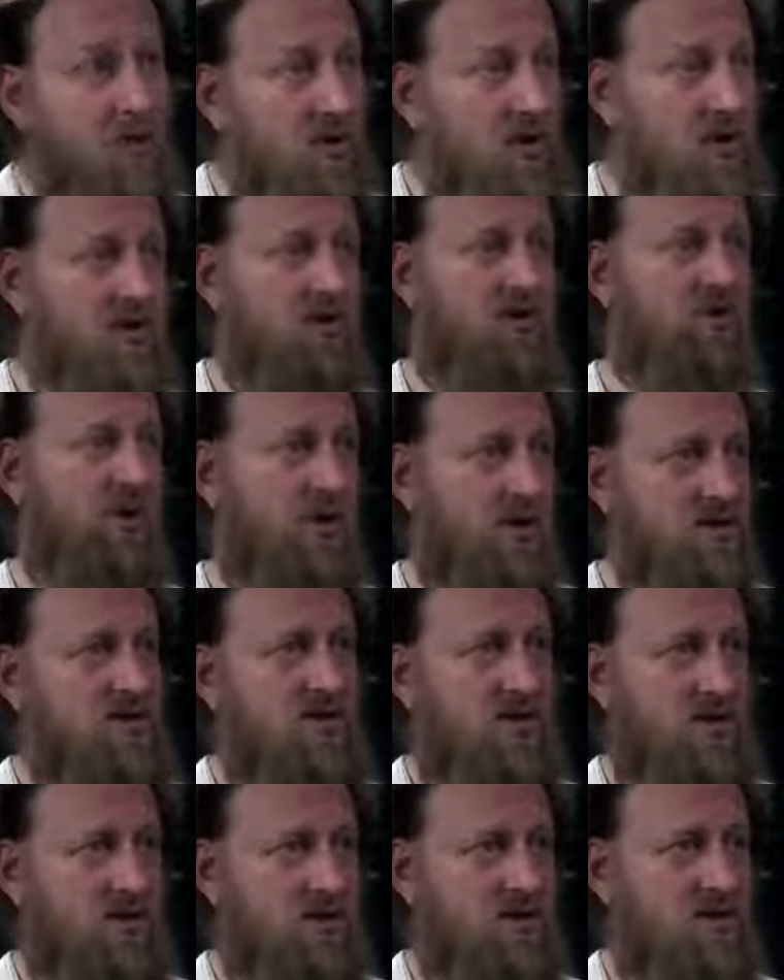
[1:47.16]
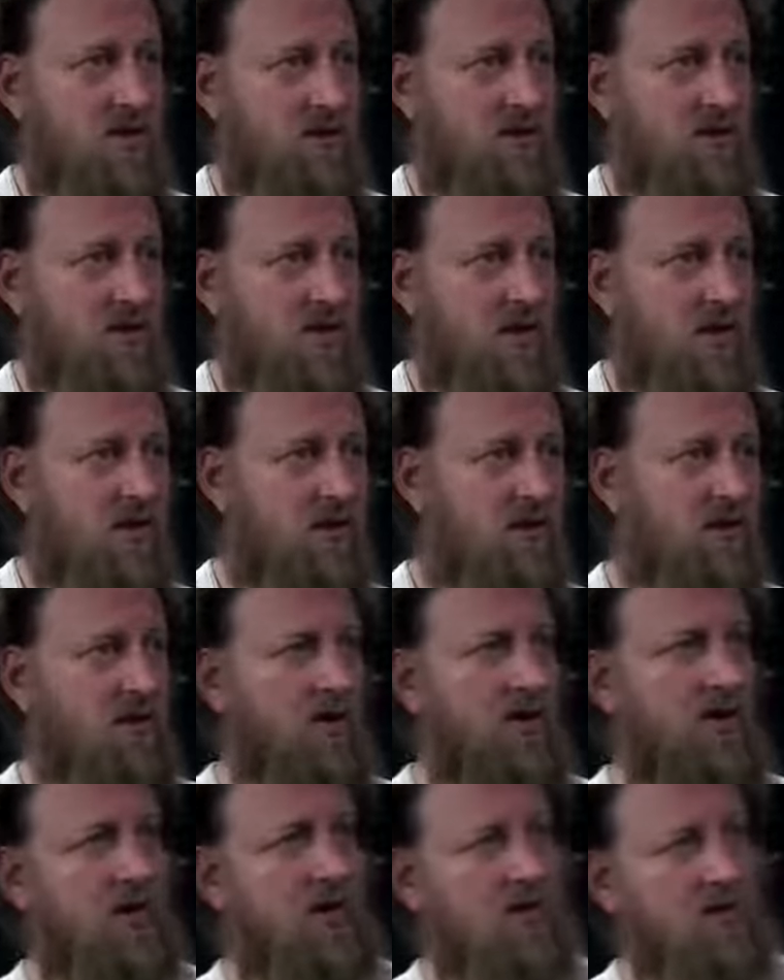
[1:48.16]
a Buddhist might say the same thing,
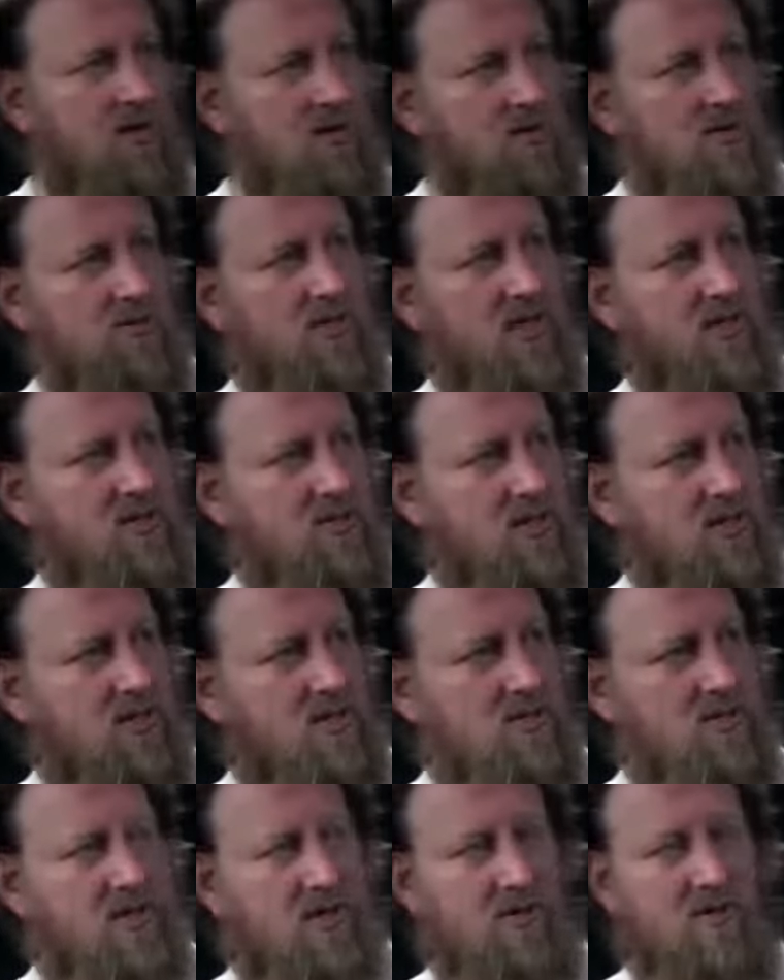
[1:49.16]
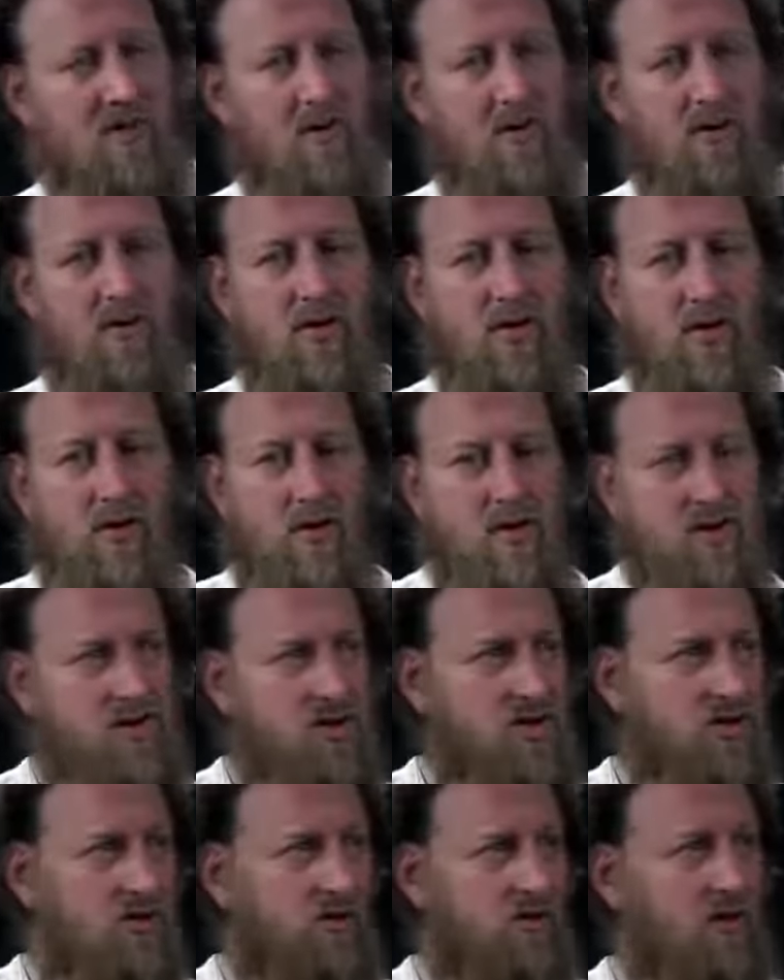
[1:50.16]
or a Hindu might say the same thing, or a
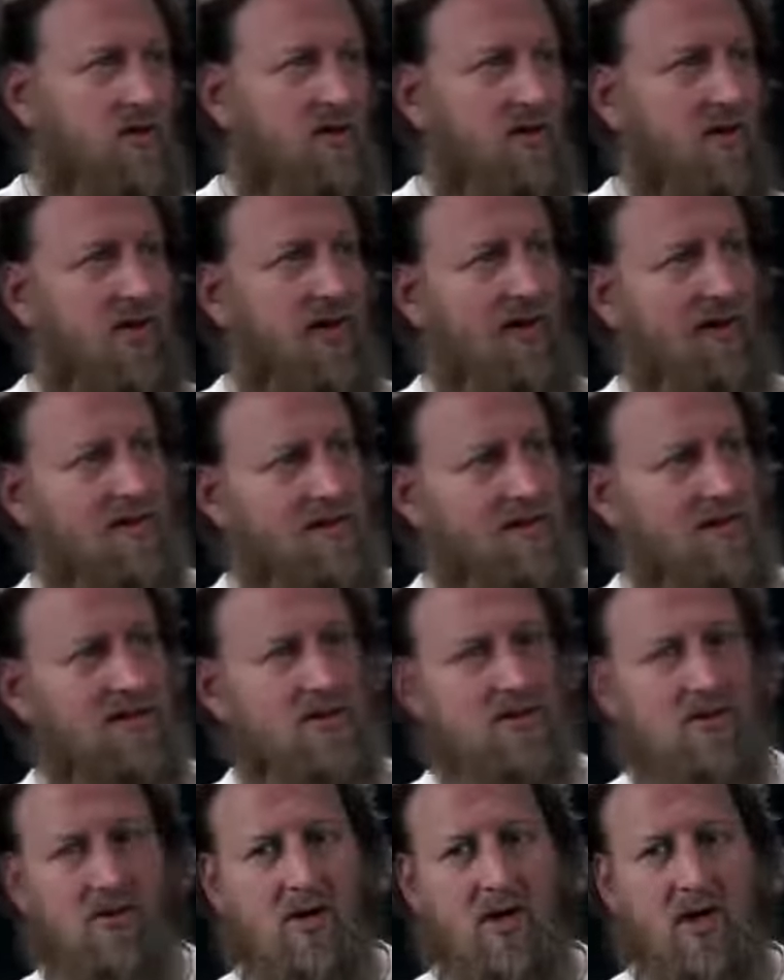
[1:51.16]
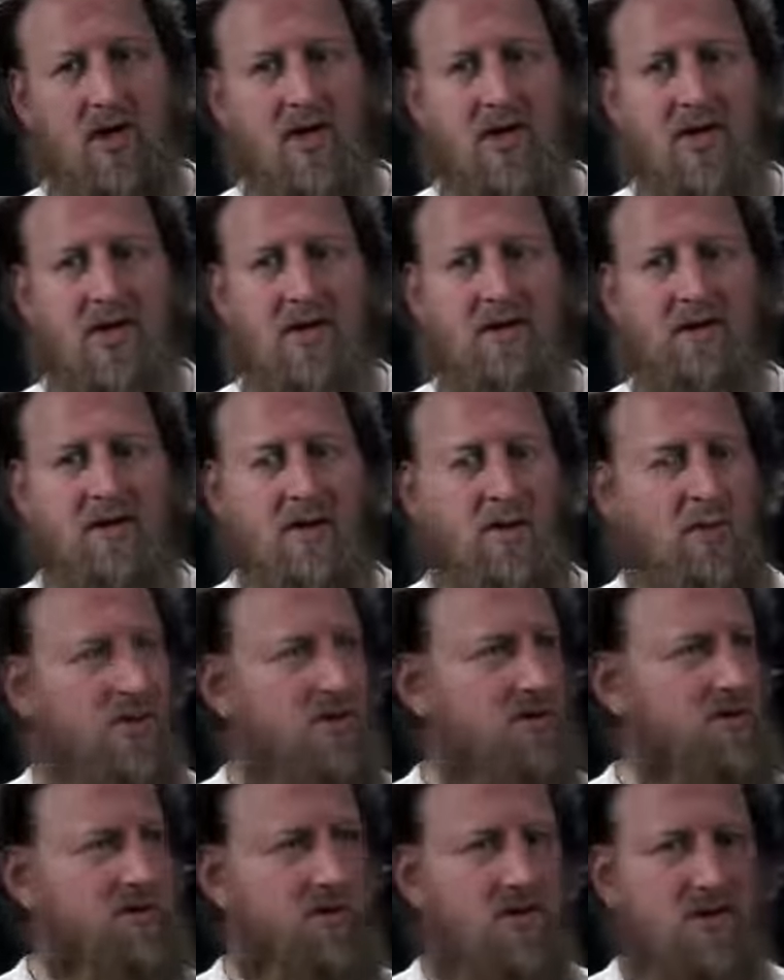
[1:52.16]
Christian, or even an atheist, or even a
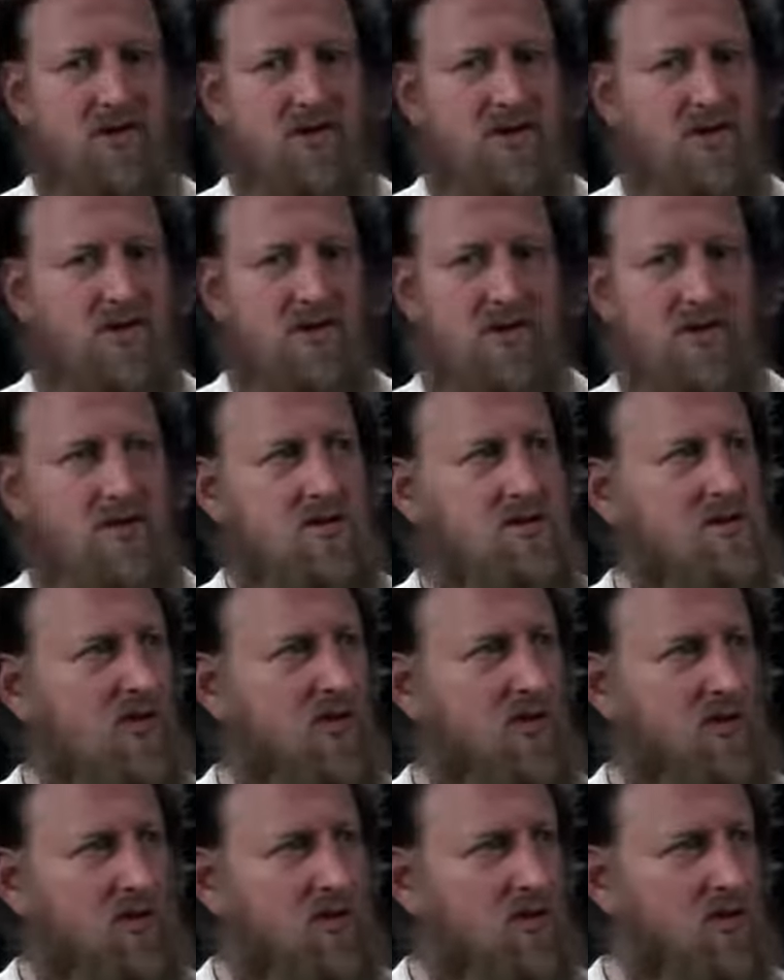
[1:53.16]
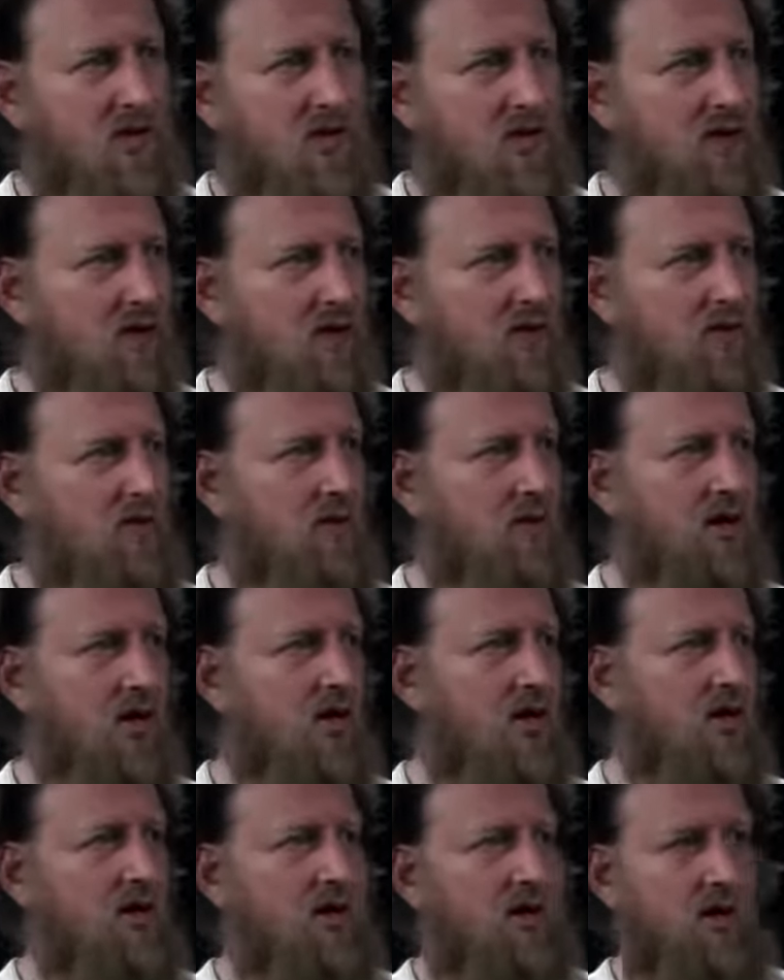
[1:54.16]
person who's into snowboarding, or
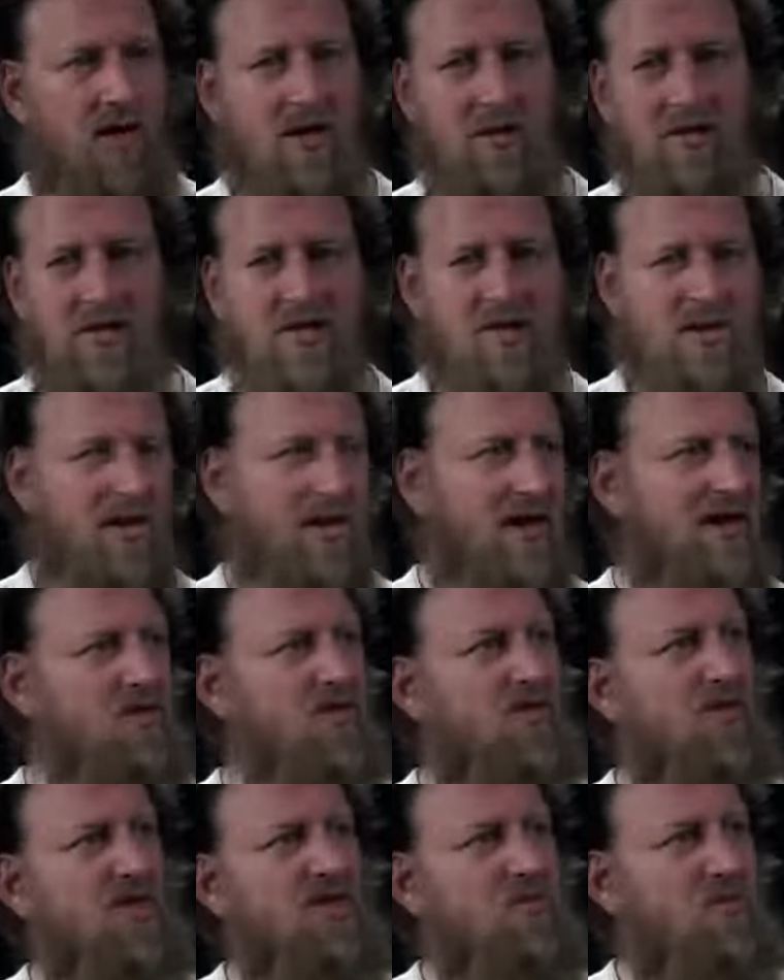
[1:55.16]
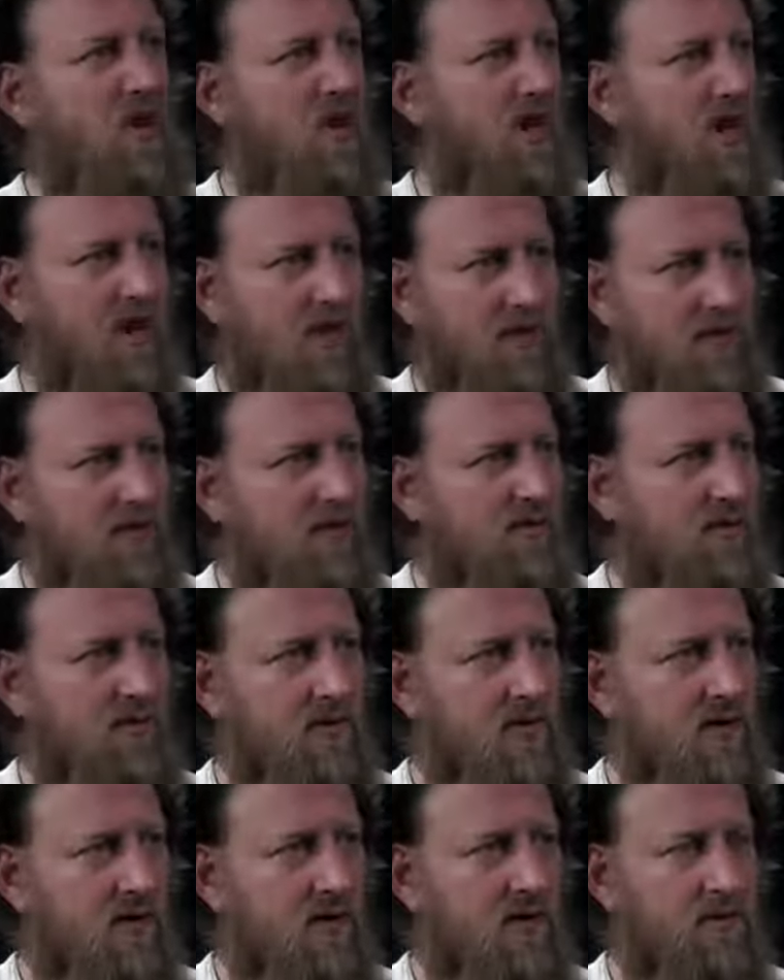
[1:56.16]
he may say that changed my life.
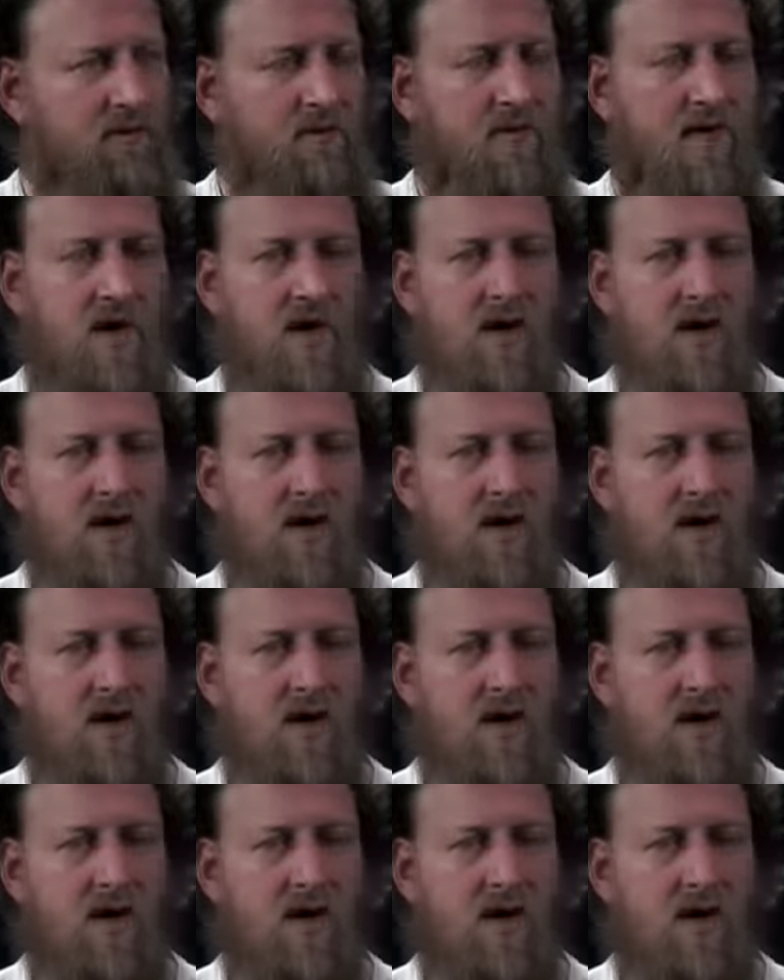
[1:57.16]
Yeah.